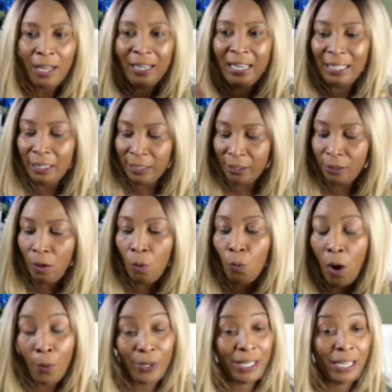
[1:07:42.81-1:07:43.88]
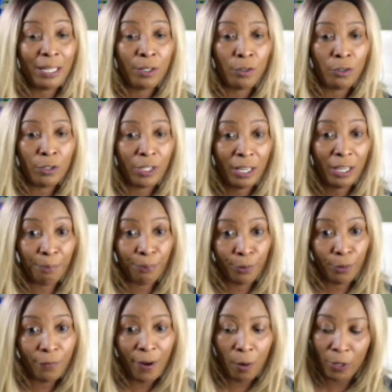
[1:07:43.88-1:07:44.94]
Let us know what we can do to
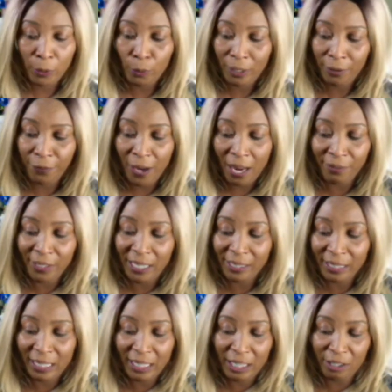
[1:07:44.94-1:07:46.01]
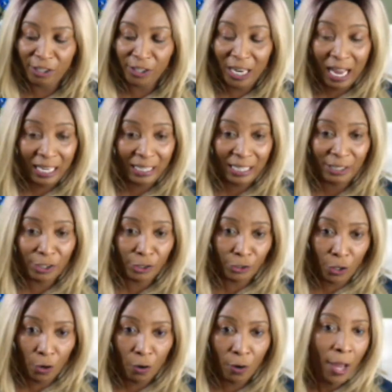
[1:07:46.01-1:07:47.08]
improve our 25-day skincare challenge
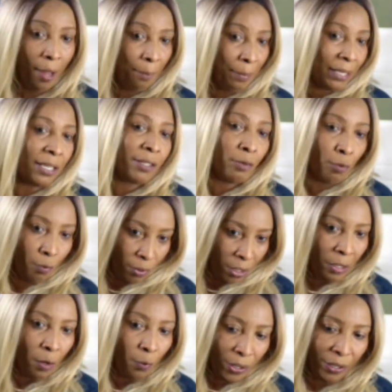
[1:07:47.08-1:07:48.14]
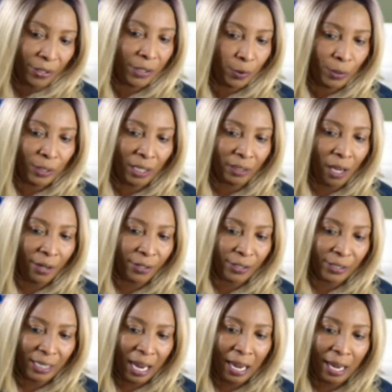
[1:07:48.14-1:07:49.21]
show, because you know we're gonna do it
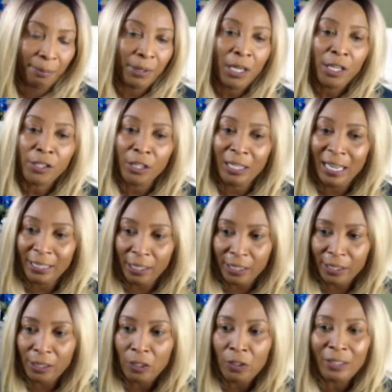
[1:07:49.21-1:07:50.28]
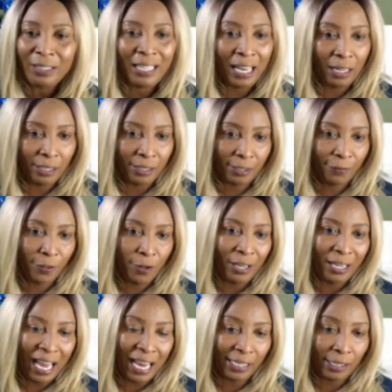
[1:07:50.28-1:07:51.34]
another time. So let us know, tell us if you're
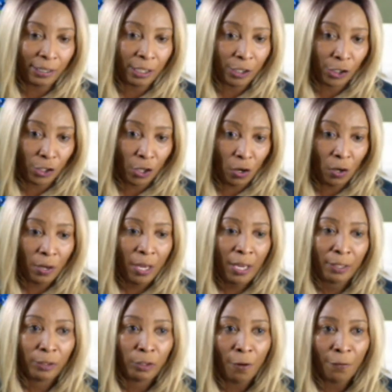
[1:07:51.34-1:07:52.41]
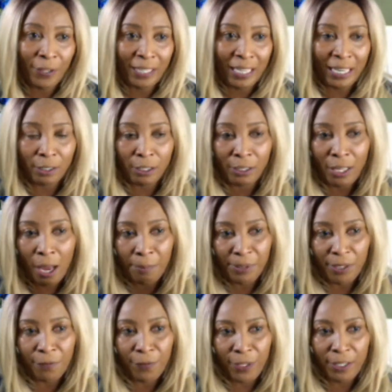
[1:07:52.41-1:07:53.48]
liking the show. Don't forget to thumbs
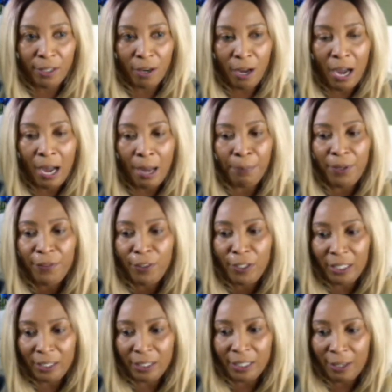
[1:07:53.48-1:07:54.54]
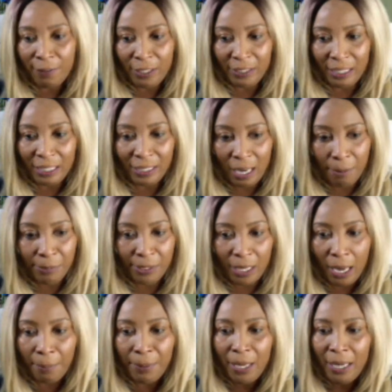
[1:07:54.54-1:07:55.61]
the video up if you didn't give us a thumbs
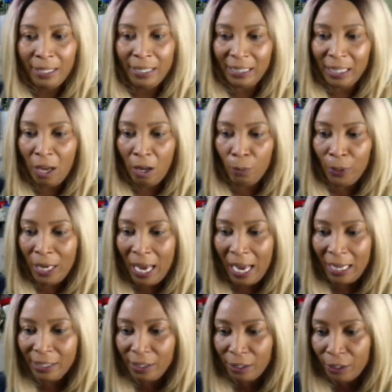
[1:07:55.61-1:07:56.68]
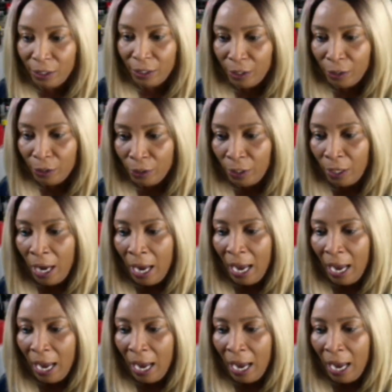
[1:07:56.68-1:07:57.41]
up. That's all we ask you to do.